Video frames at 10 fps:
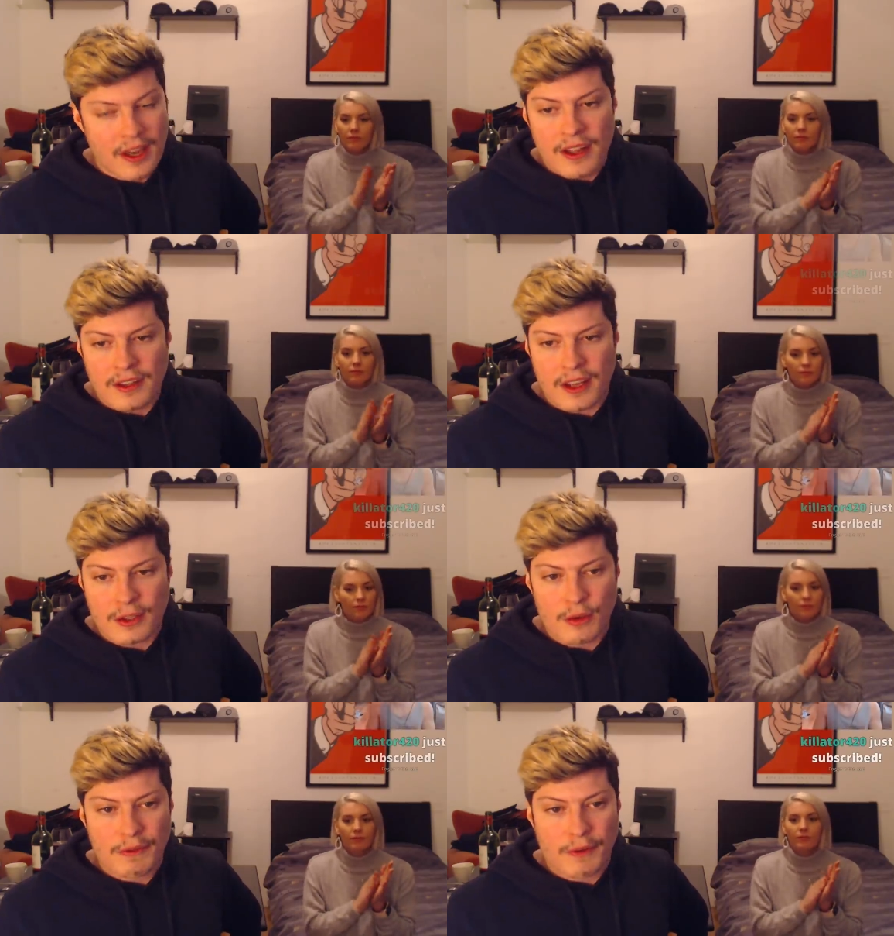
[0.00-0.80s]
Speaker 1: Thank you
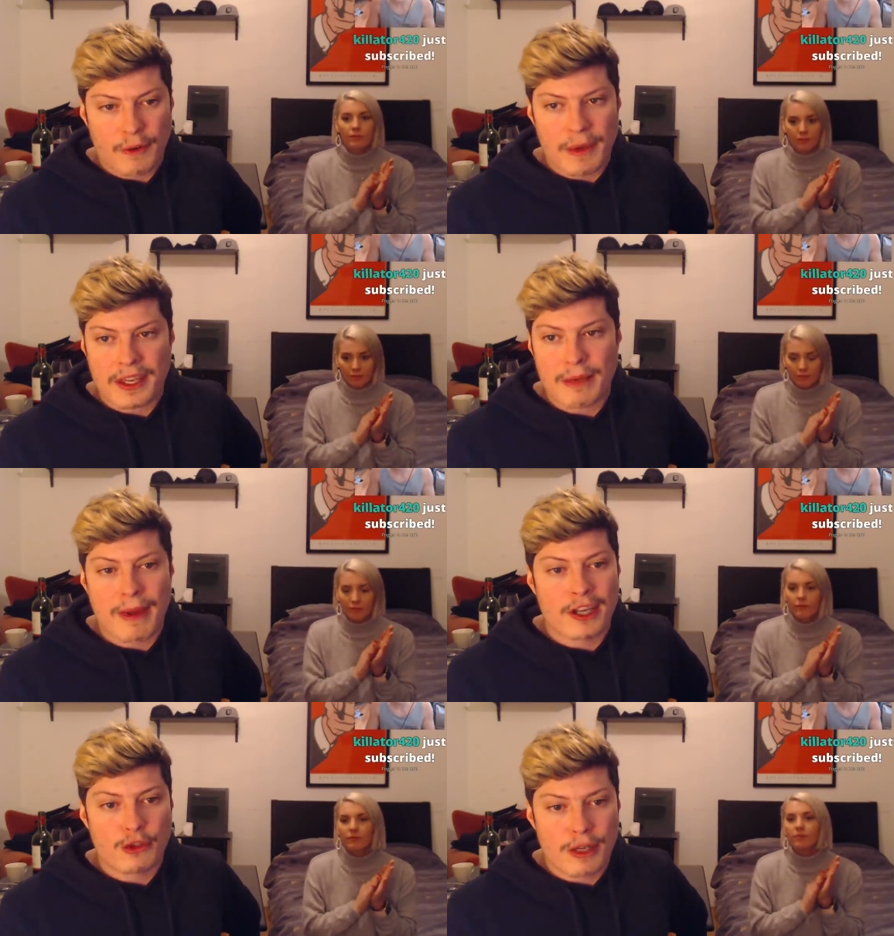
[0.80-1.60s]
for making my
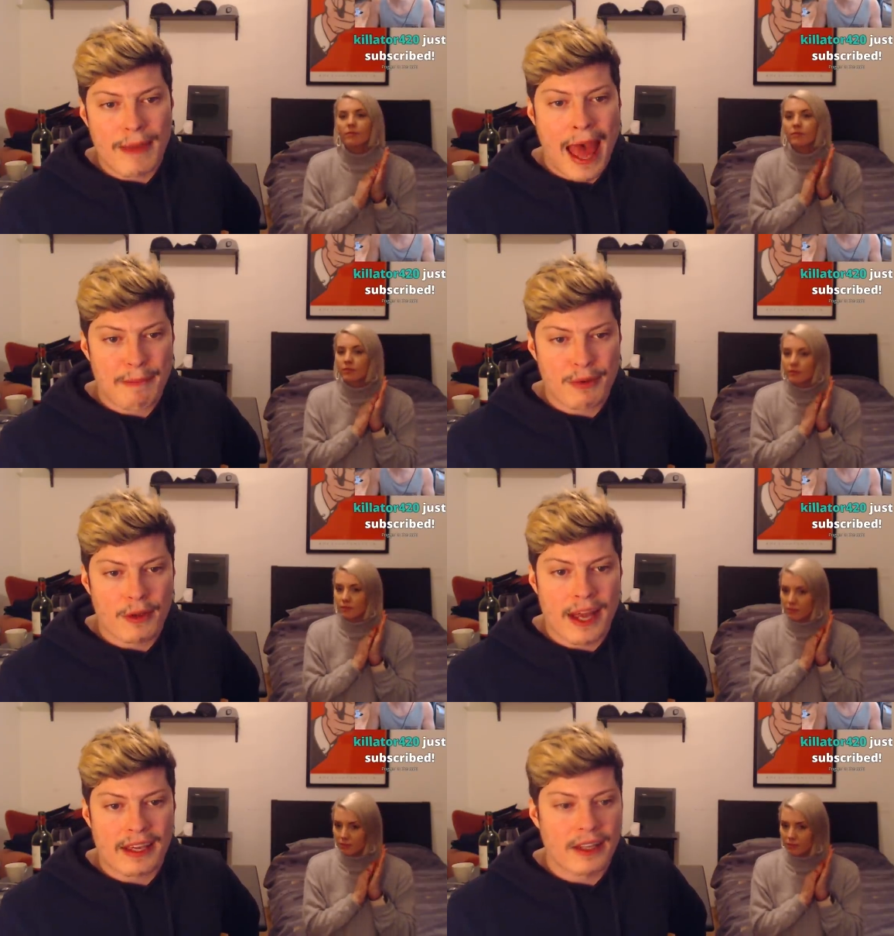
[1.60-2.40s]
dream happen. I
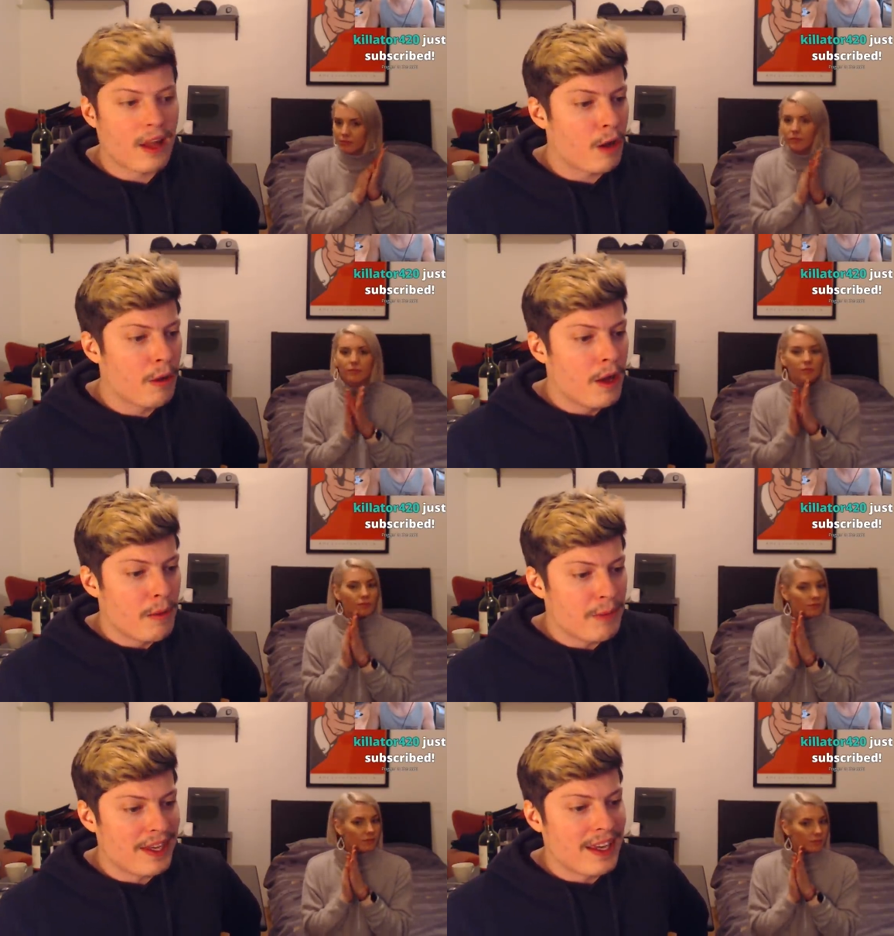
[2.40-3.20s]
can now
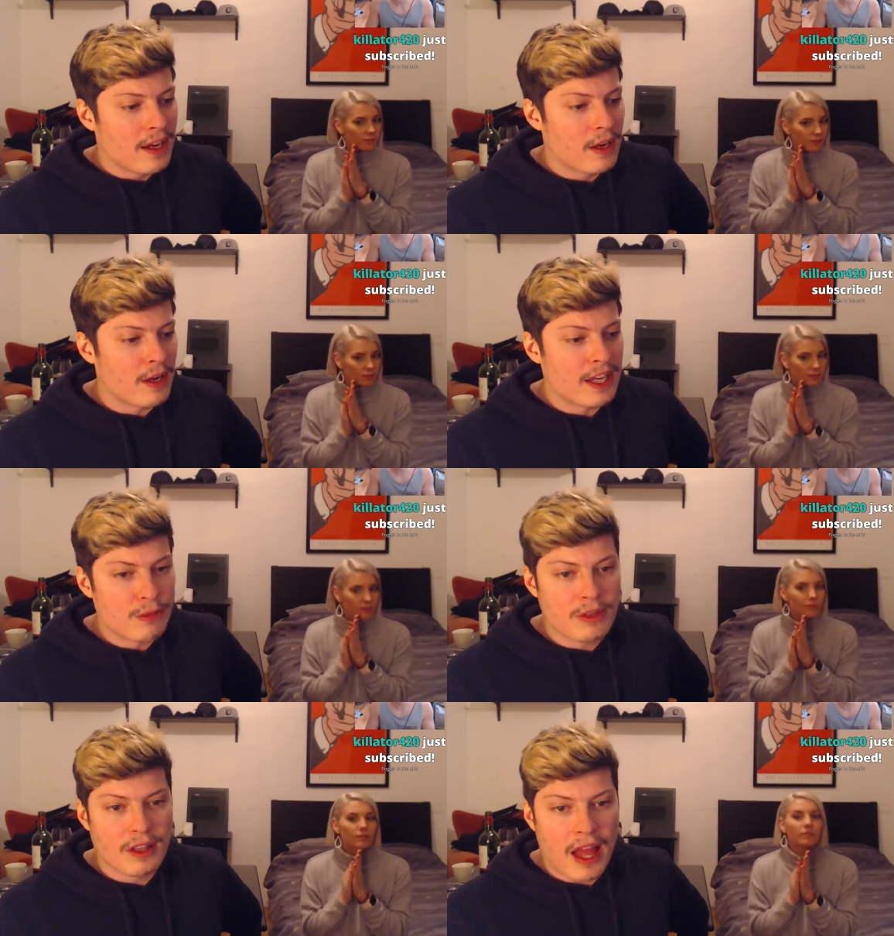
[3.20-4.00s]
be uh, in real
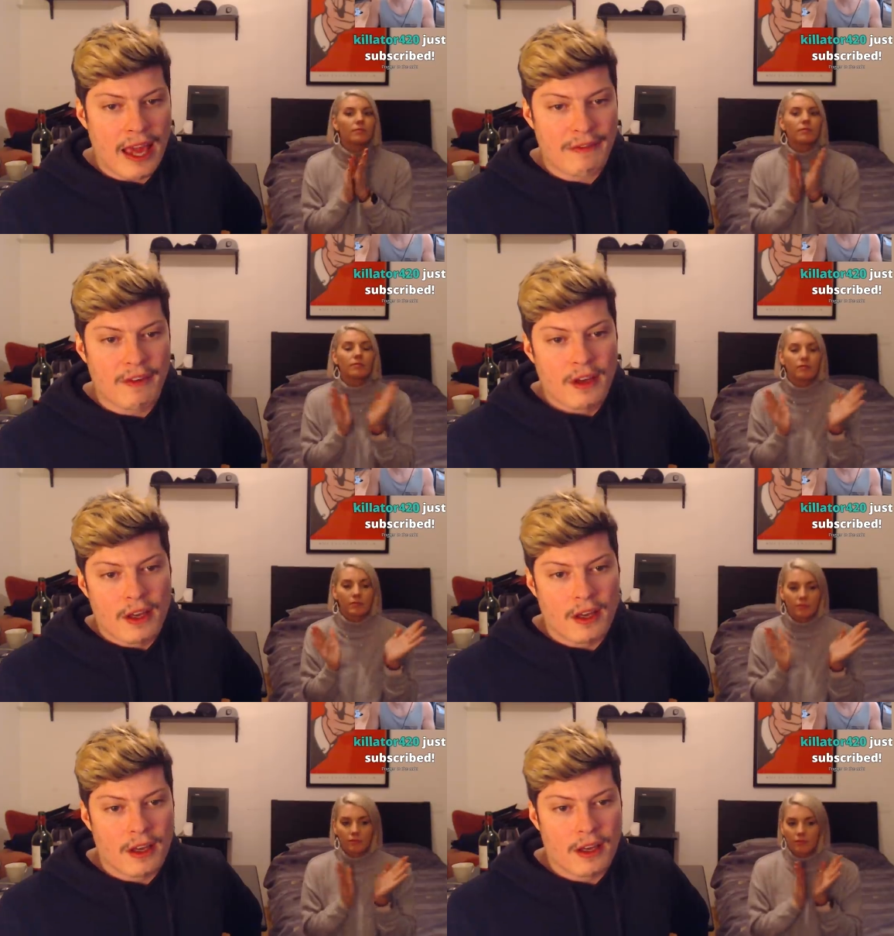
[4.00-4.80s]
life, uh,
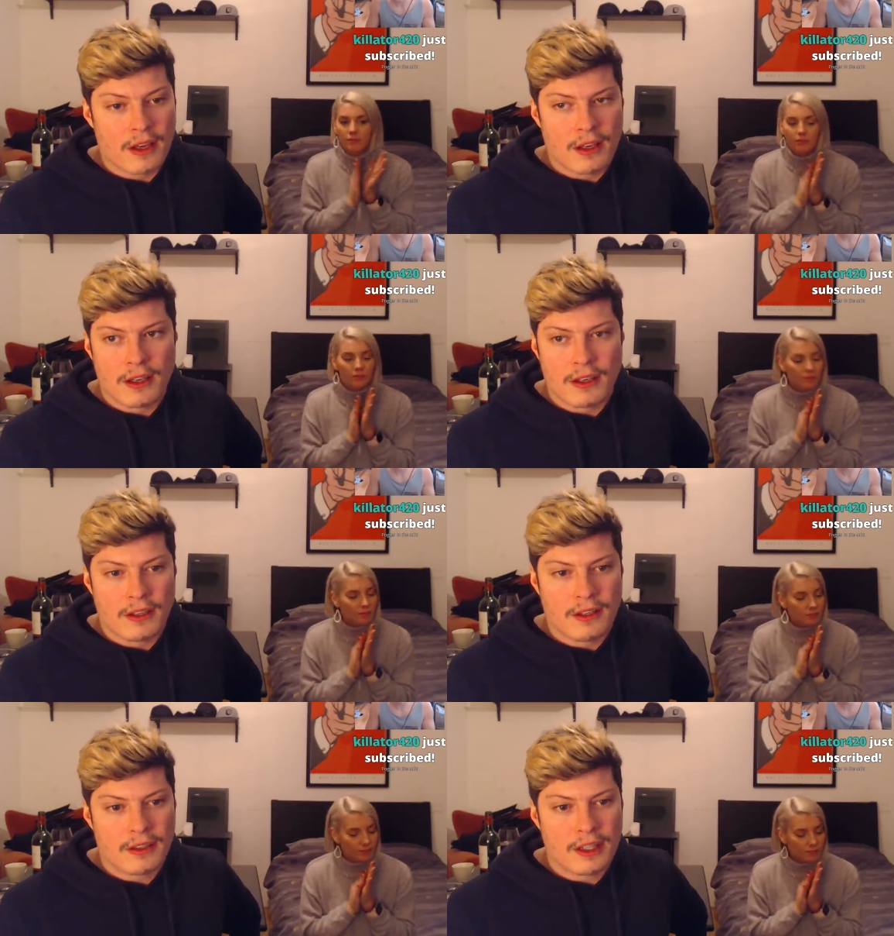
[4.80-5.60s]
uh,
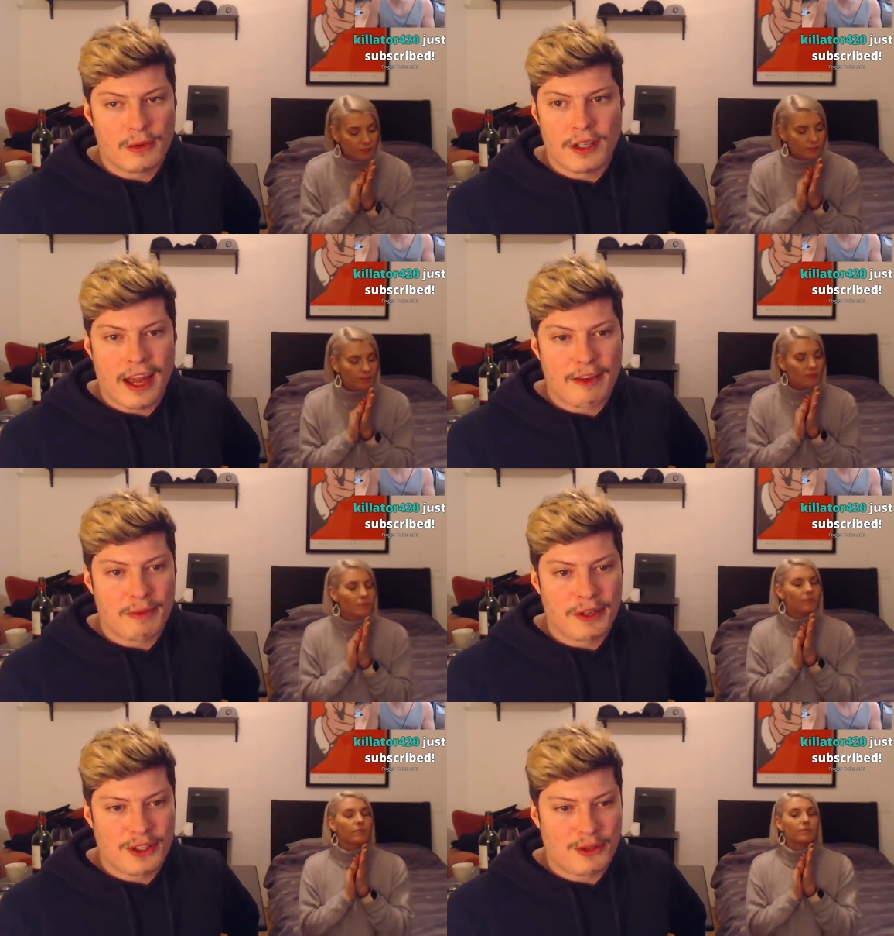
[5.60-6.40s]
not in real life, but
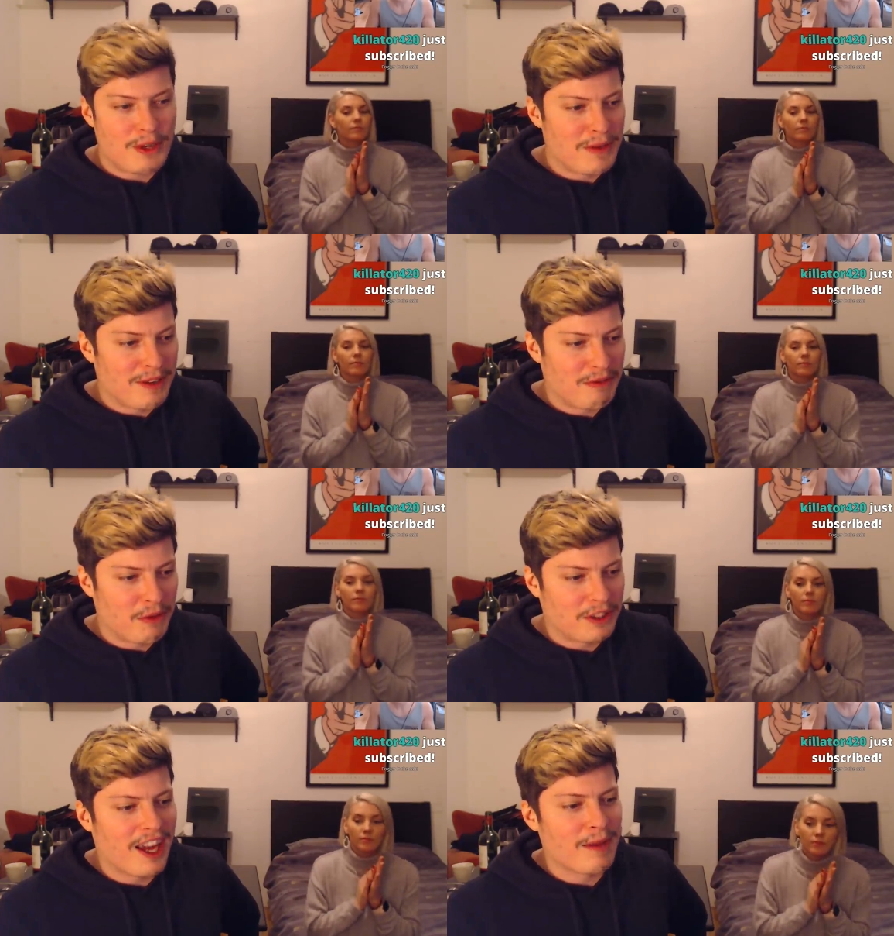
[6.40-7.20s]
streaming full
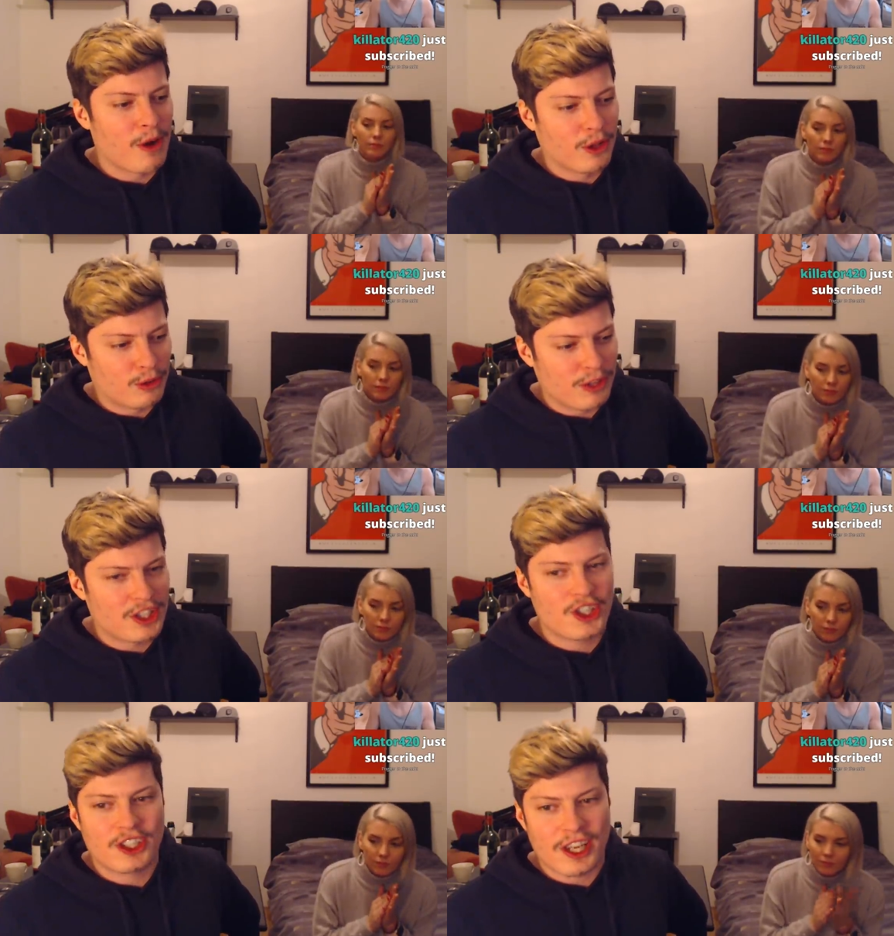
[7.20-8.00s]
time on Twitch.
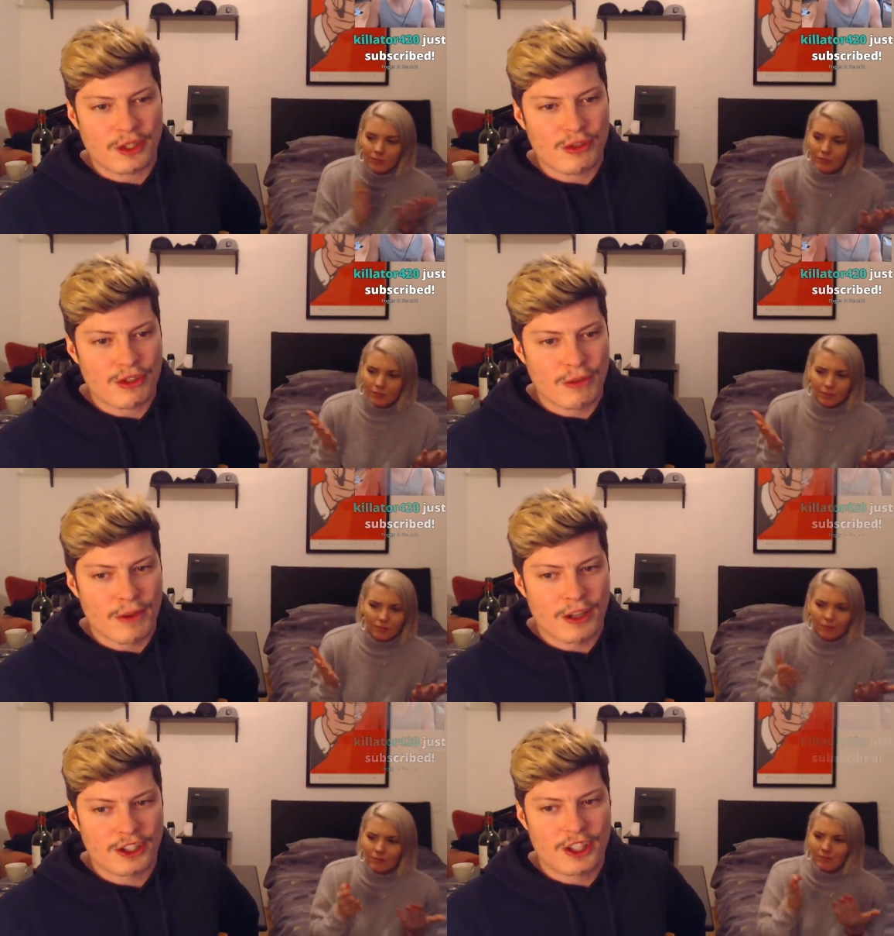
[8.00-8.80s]
Thank you so much.